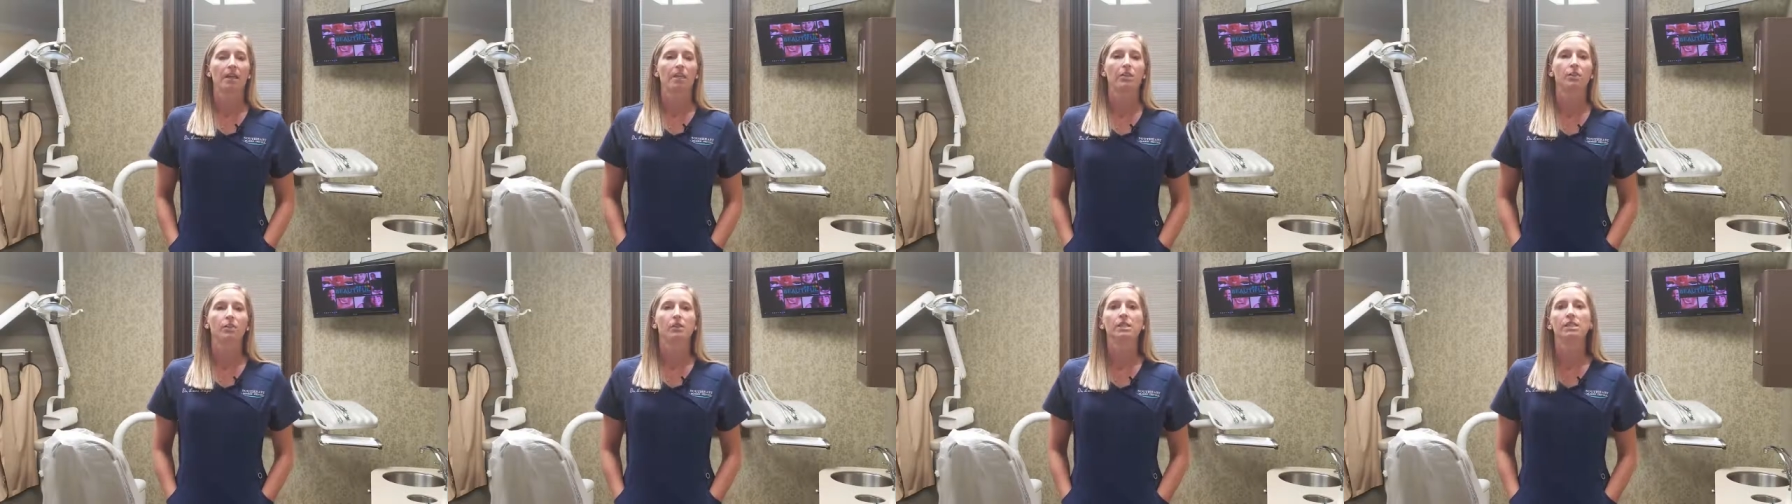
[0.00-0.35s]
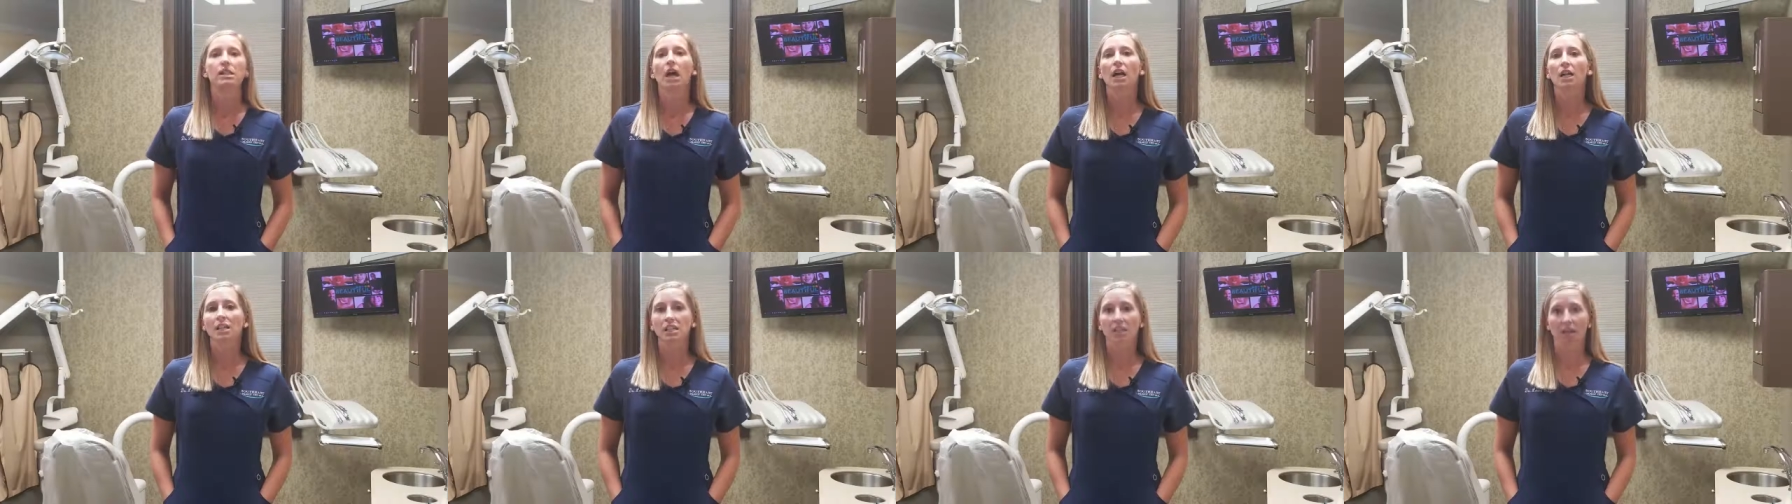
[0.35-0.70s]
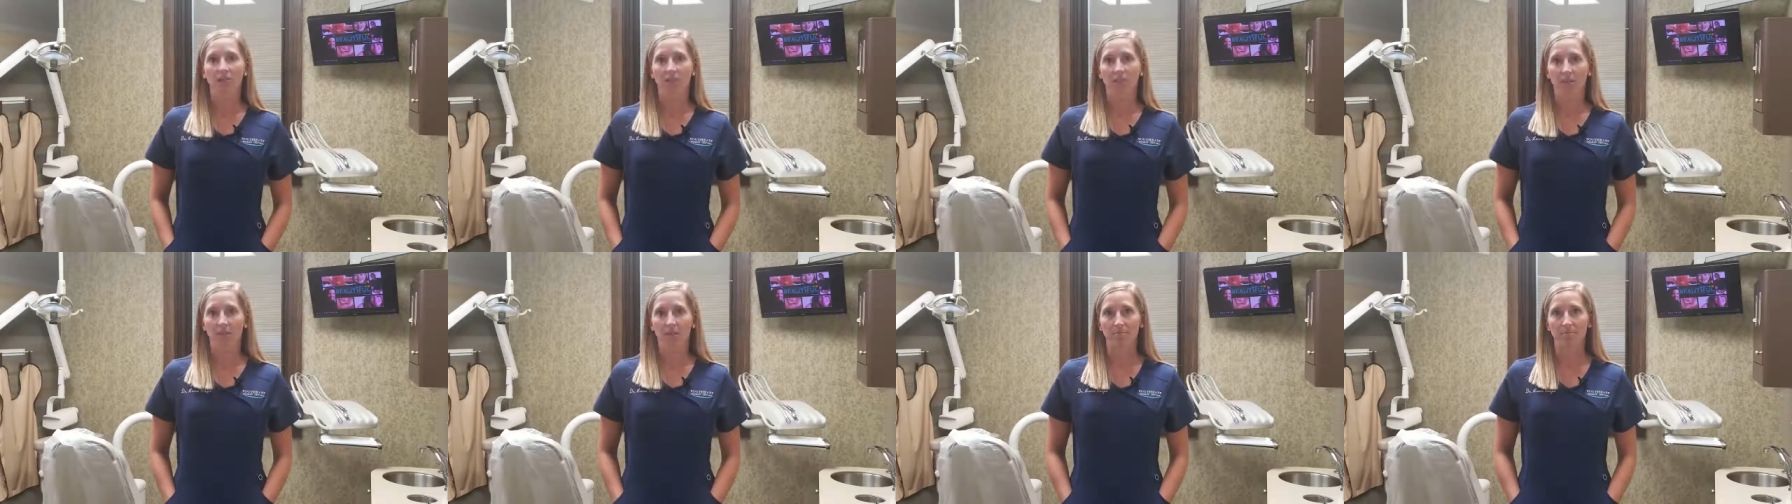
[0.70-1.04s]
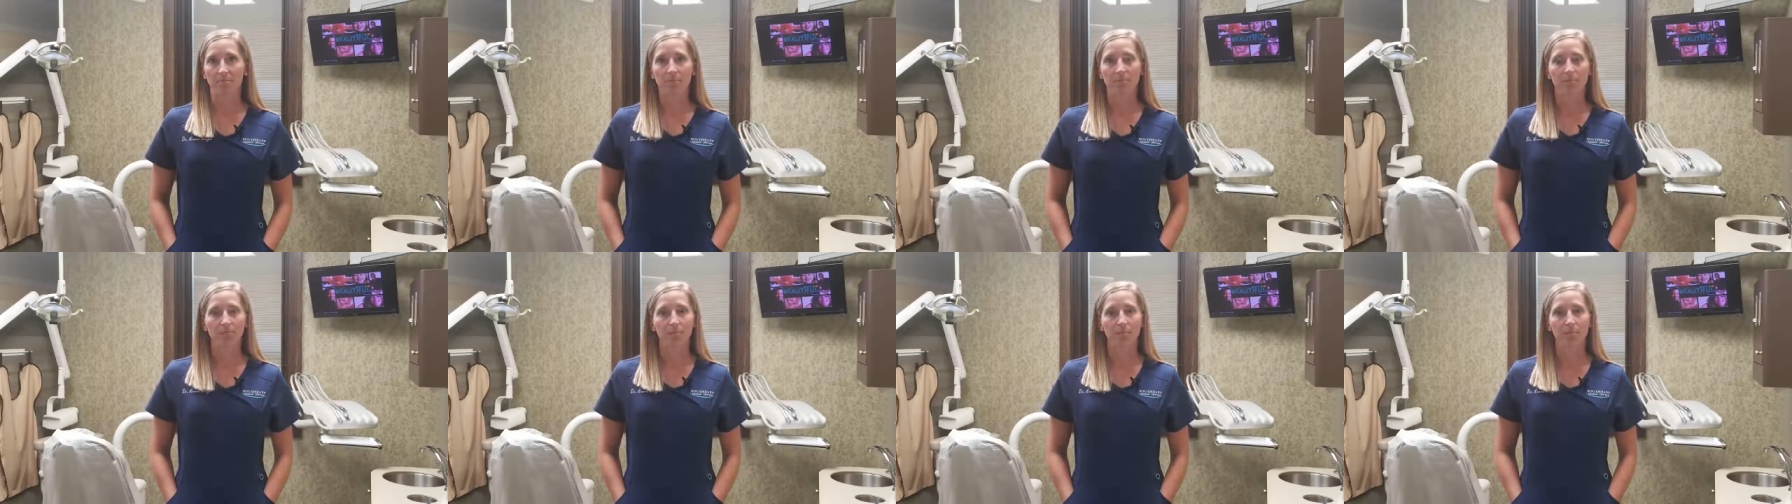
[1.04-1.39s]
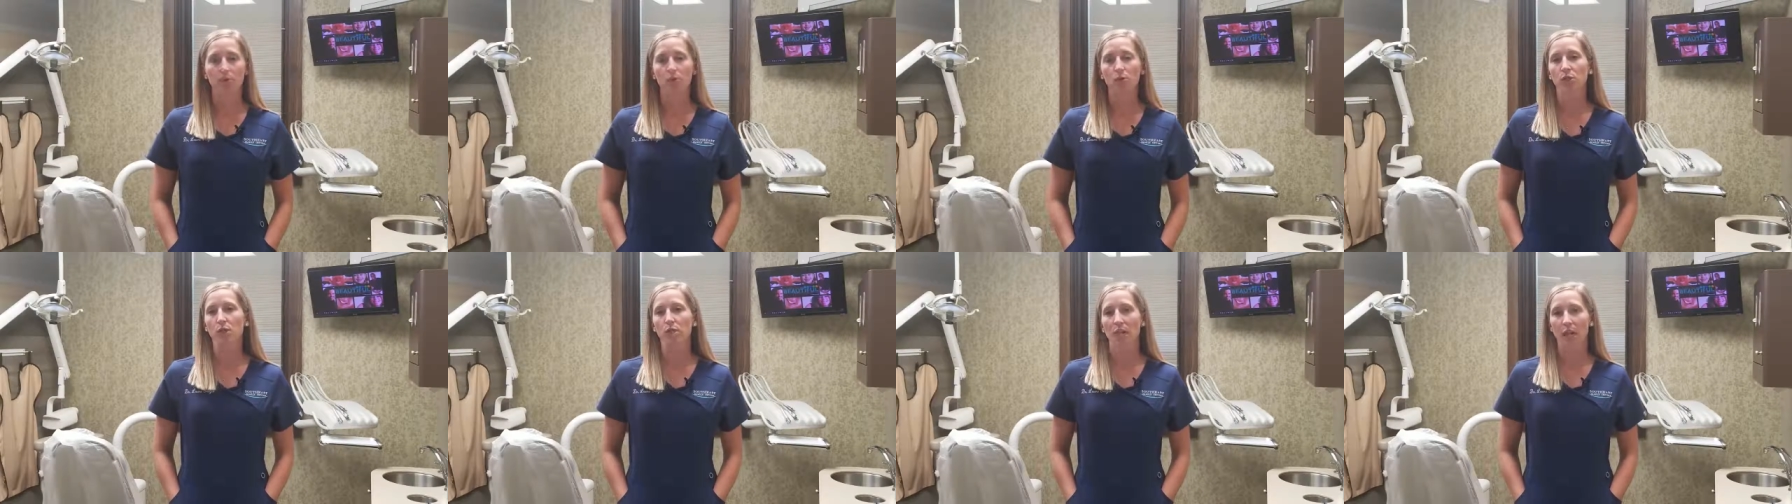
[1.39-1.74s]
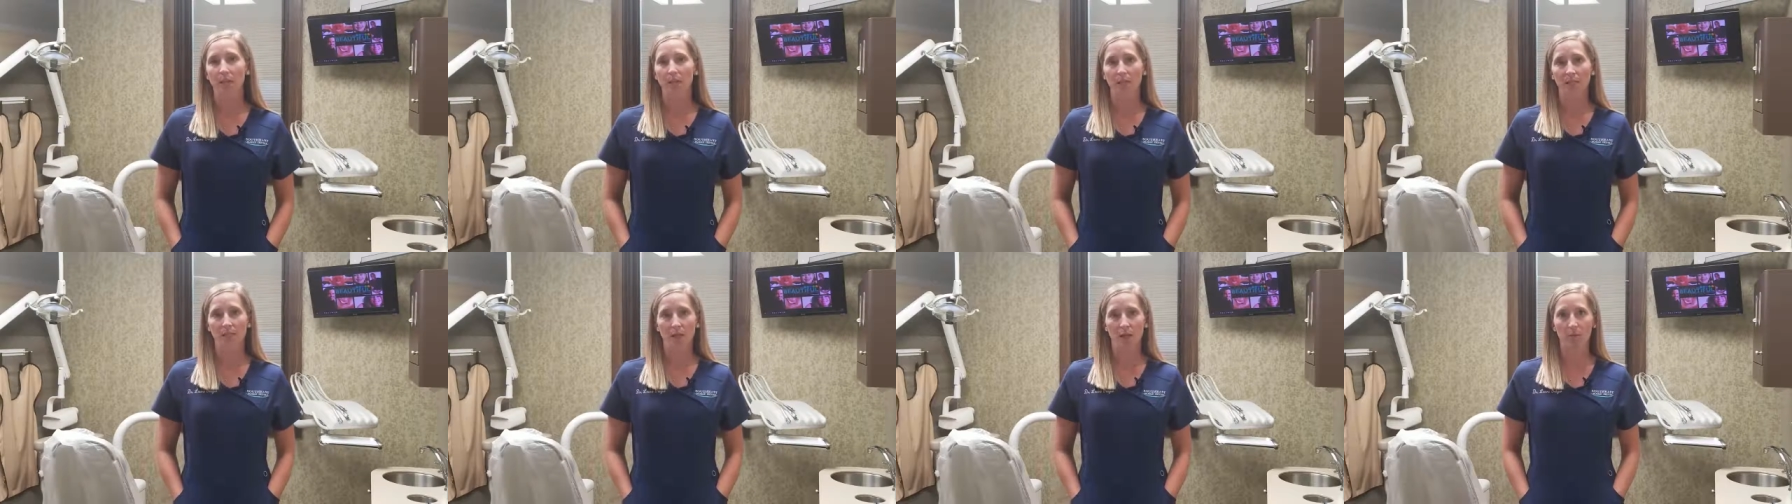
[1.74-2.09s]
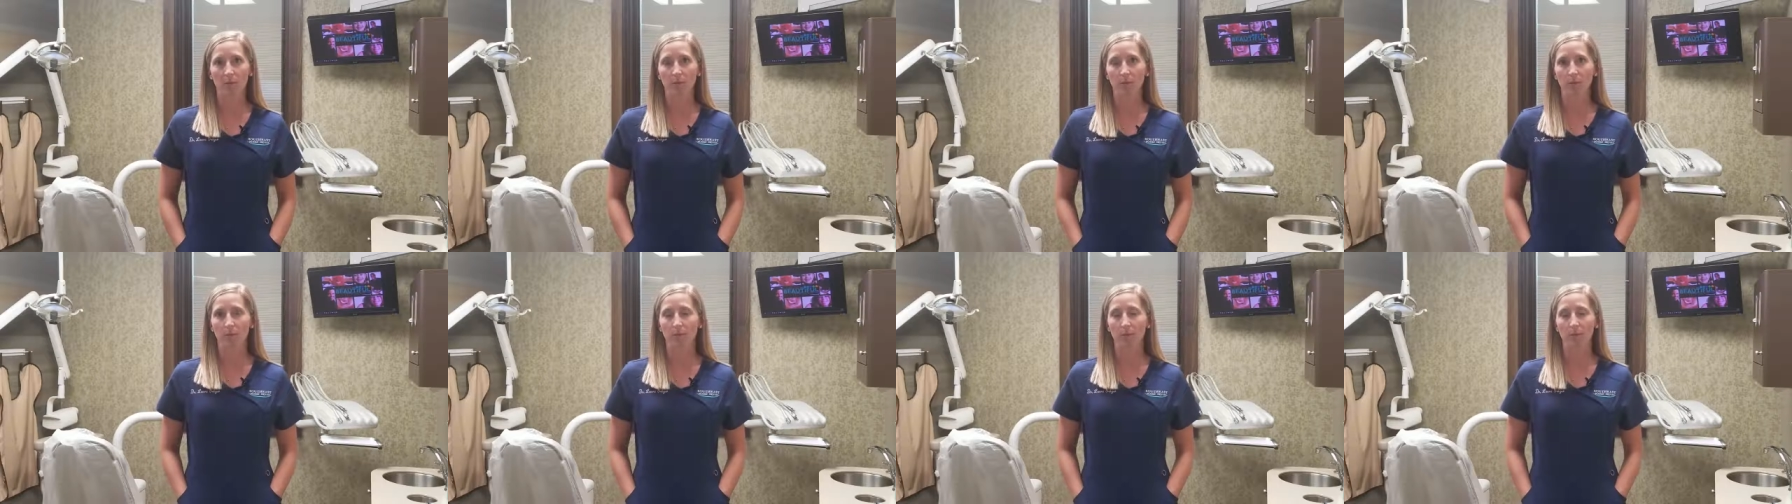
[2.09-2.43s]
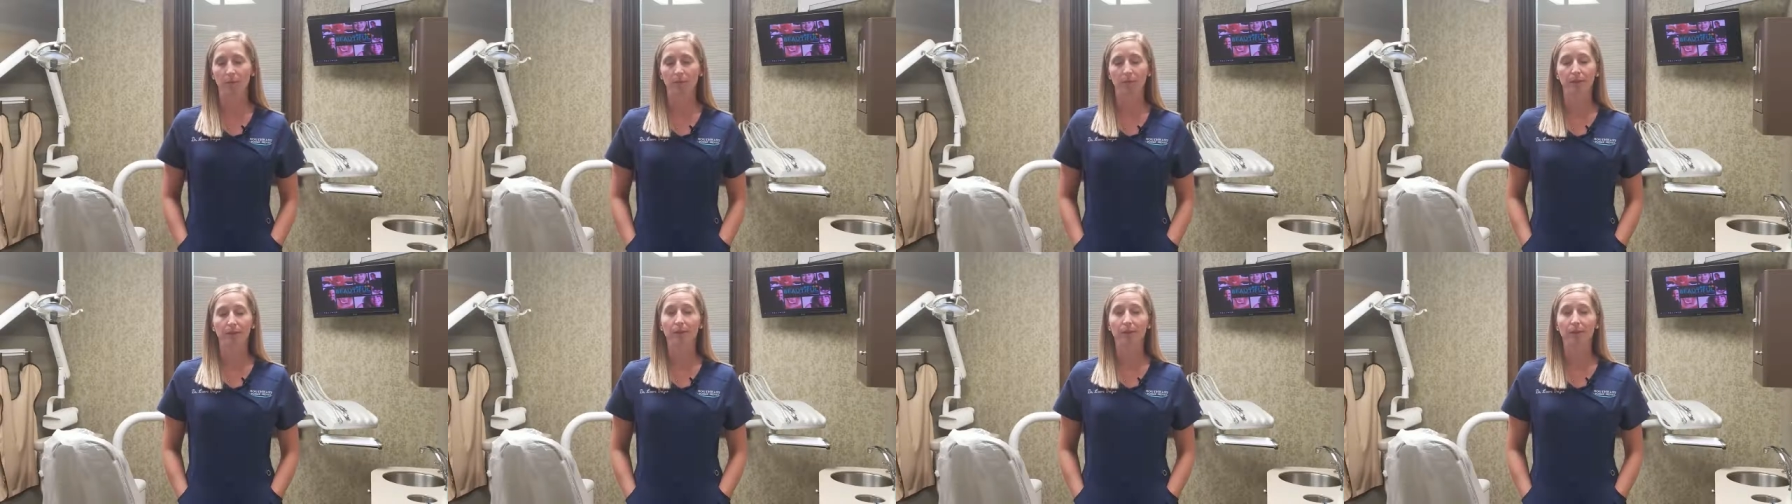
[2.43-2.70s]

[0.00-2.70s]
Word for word: There's tons of them. Most of the time I tell people